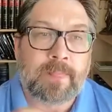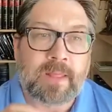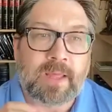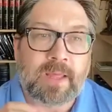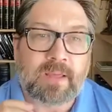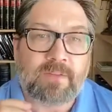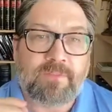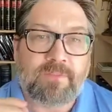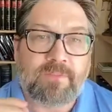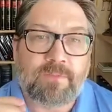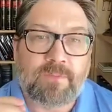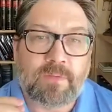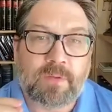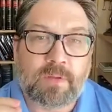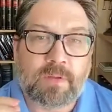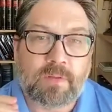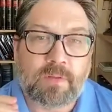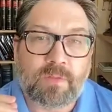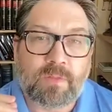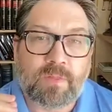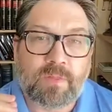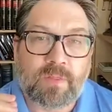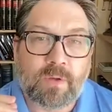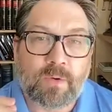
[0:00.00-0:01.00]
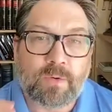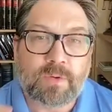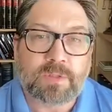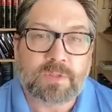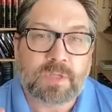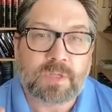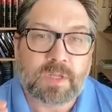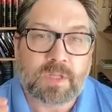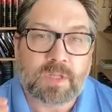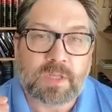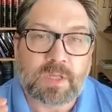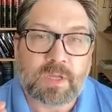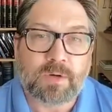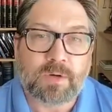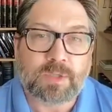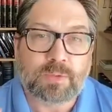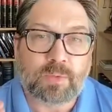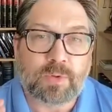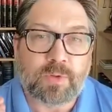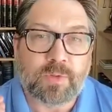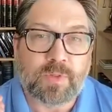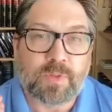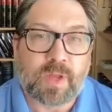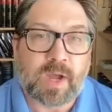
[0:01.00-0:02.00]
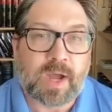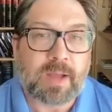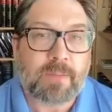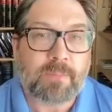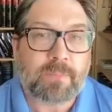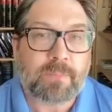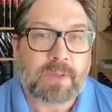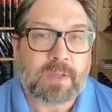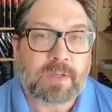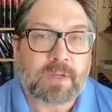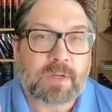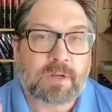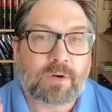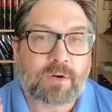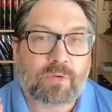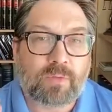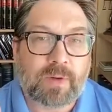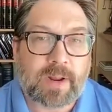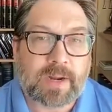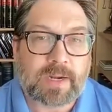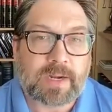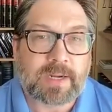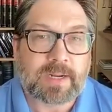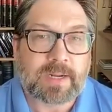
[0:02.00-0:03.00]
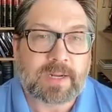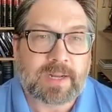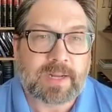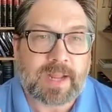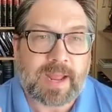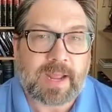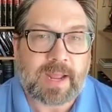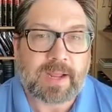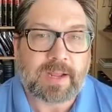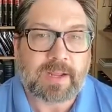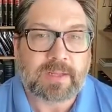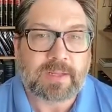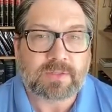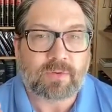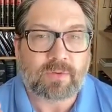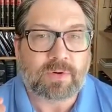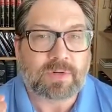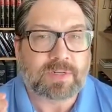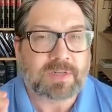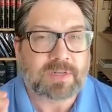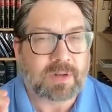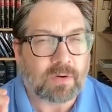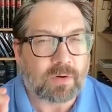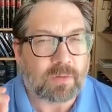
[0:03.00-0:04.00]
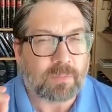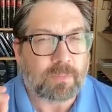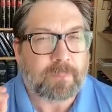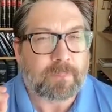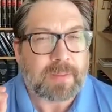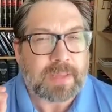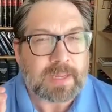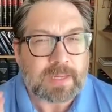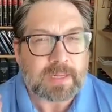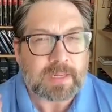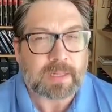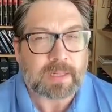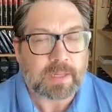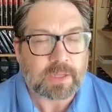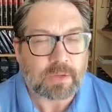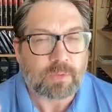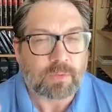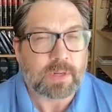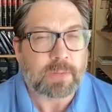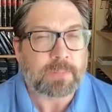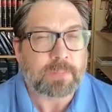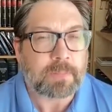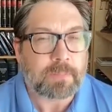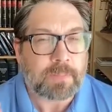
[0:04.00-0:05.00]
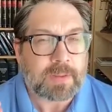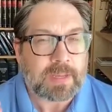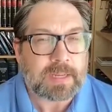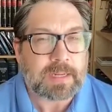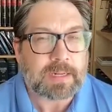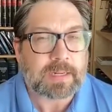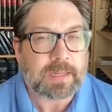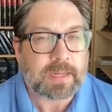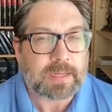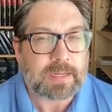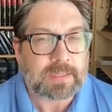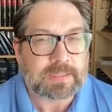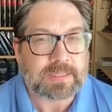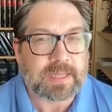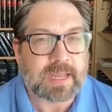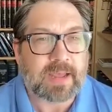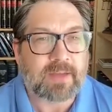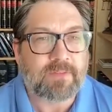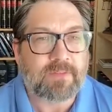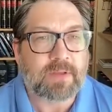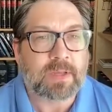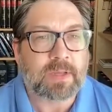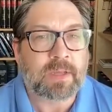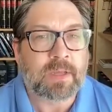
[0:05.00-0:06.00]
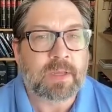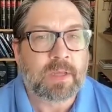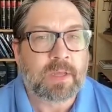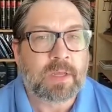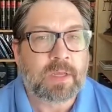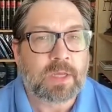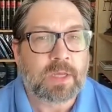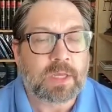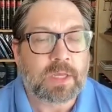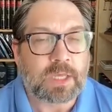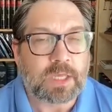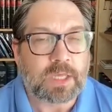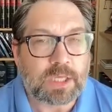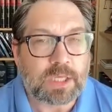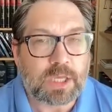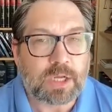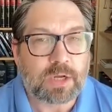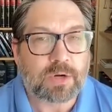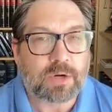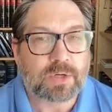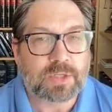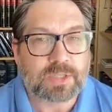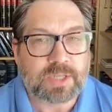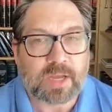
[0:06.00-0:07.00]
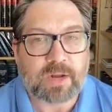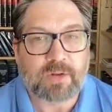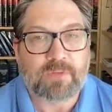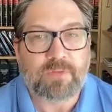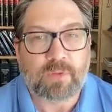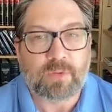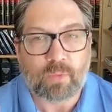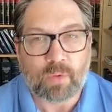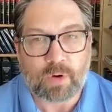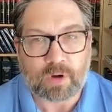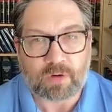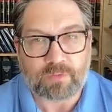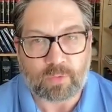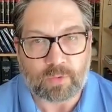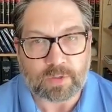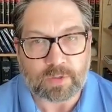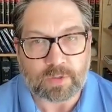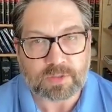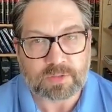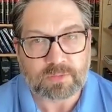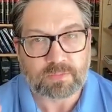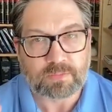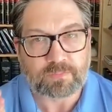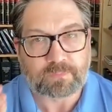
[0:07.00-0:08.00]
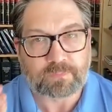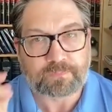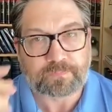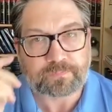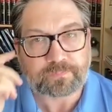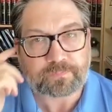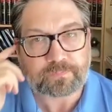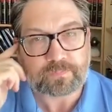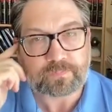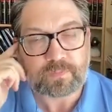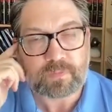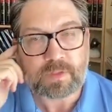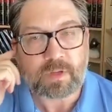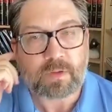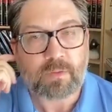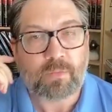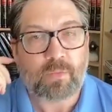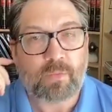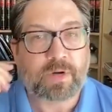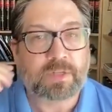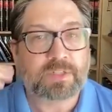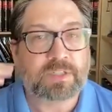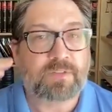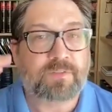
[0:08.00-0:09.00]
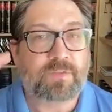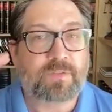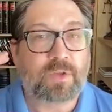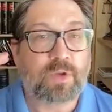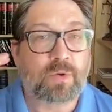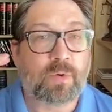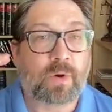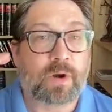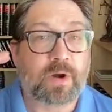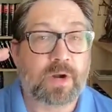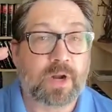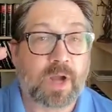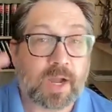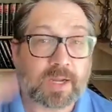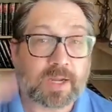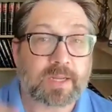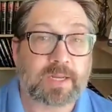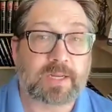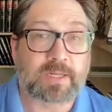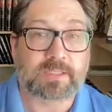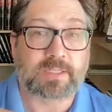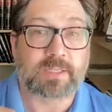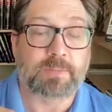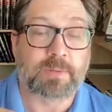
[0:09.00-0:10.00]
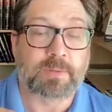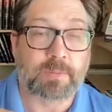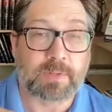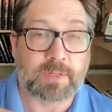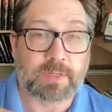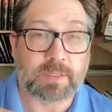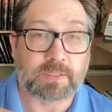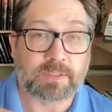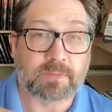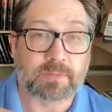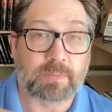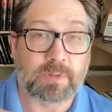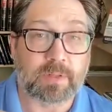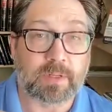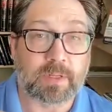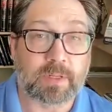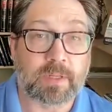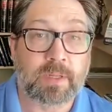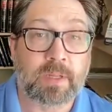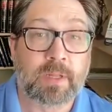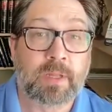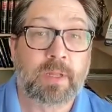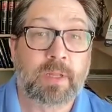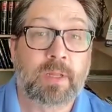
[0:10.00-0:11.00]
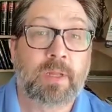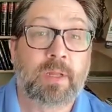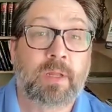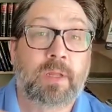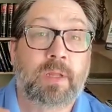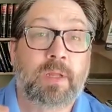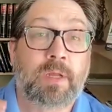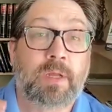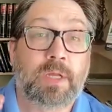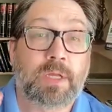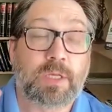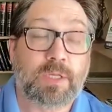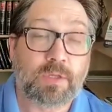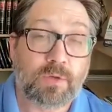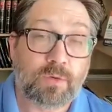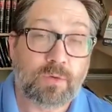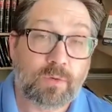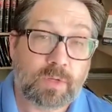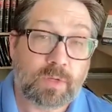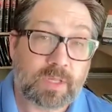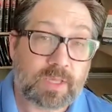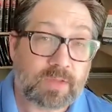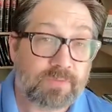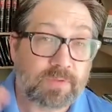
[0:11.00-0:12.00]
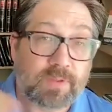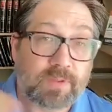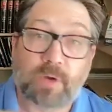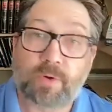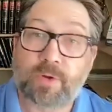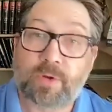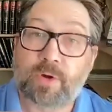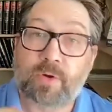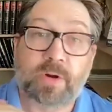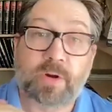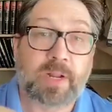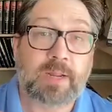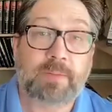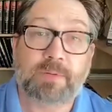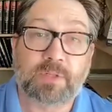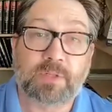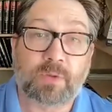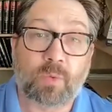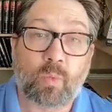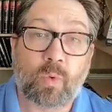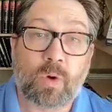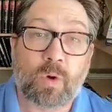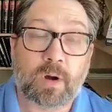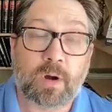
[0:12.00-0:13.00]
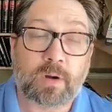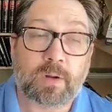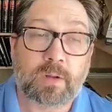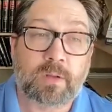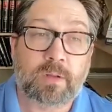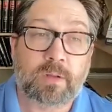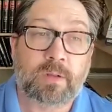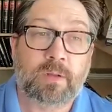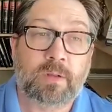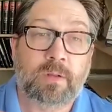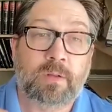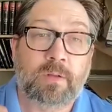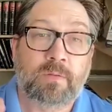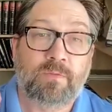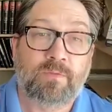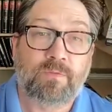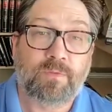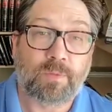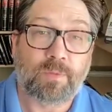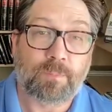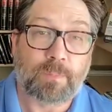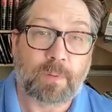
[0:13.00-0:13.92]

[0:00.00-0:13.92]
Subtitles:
if those years will not be credited as or penal, you won't be penalized as having years out of the workforce. Whereas if you are not getting CPP disability, even though you're unable to work for